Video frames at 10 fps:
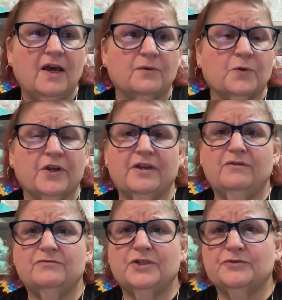where
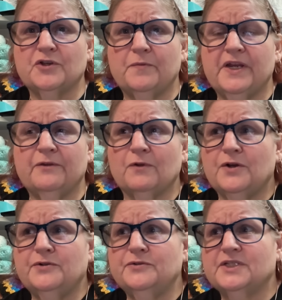you do so many
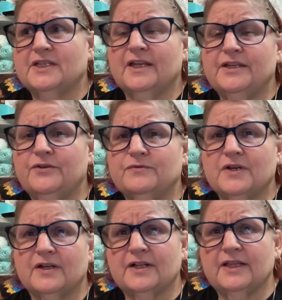rows and then you
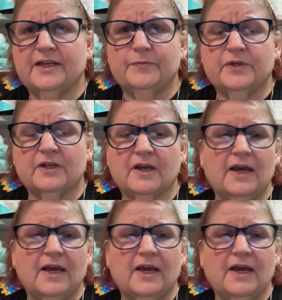clip and,